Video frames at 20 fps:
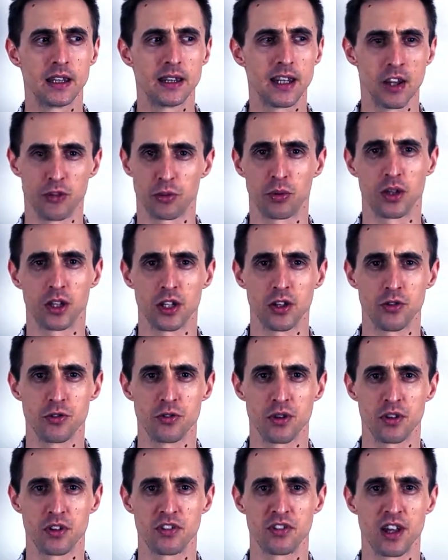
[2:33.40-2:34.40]
That's what I used
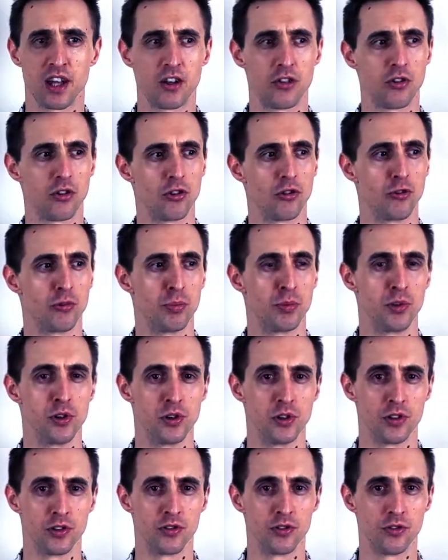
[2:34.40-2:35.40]
to understand
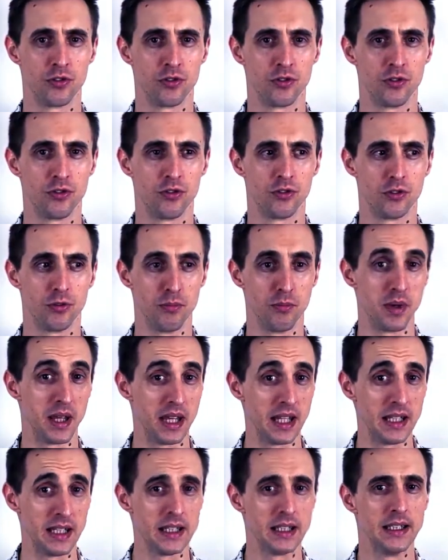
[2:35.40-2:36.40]
entrepreneur to
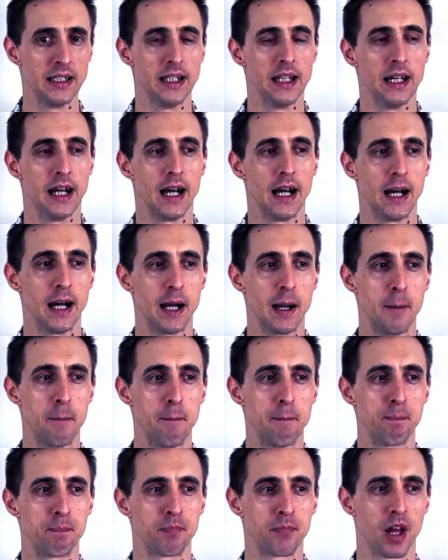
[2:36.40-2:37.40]
mean. I
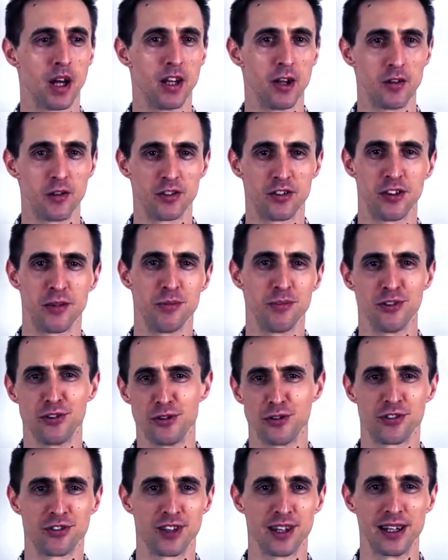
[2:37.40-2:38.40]
know the term is
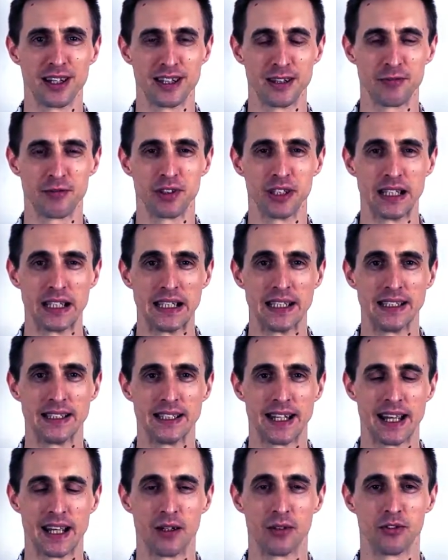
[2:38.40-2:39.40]
used slightly differently
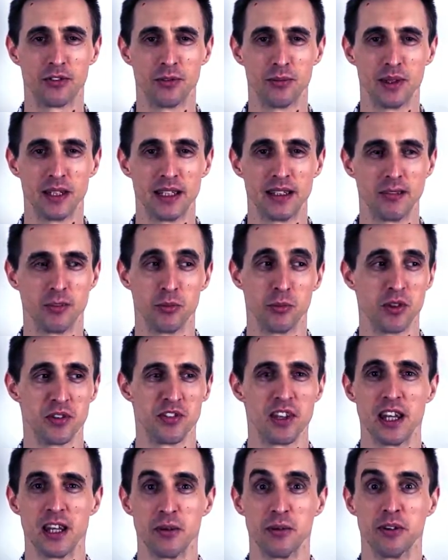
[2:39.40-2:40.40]
now to mean
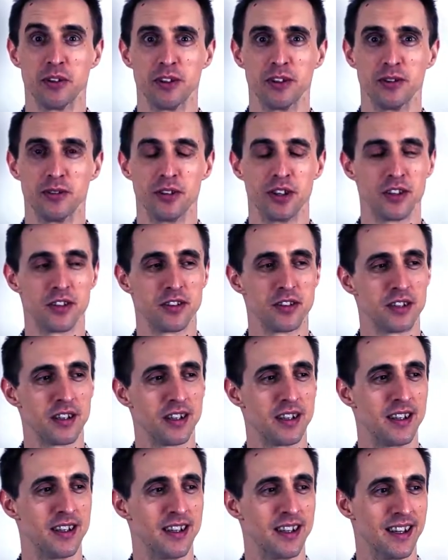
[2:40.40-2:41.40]
almost anyone who does
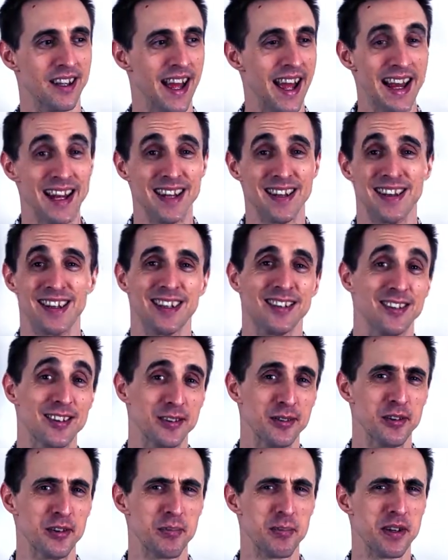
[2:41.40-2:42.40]
anything to
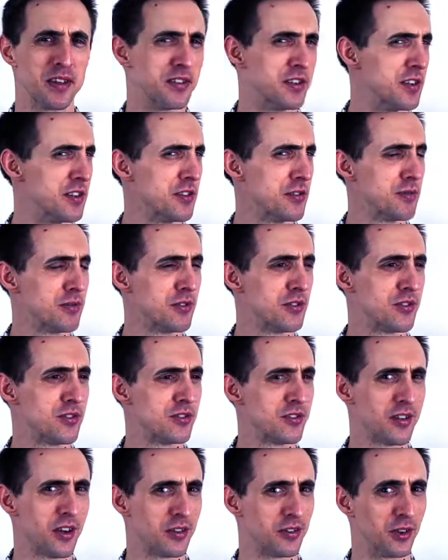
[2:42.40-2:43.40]
do with business, which
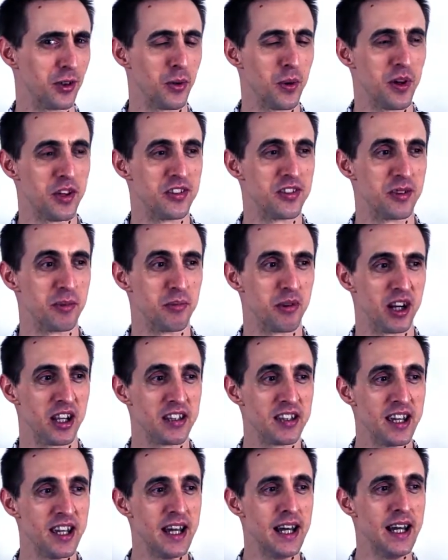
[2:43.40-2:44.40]
doesn't quite seem right.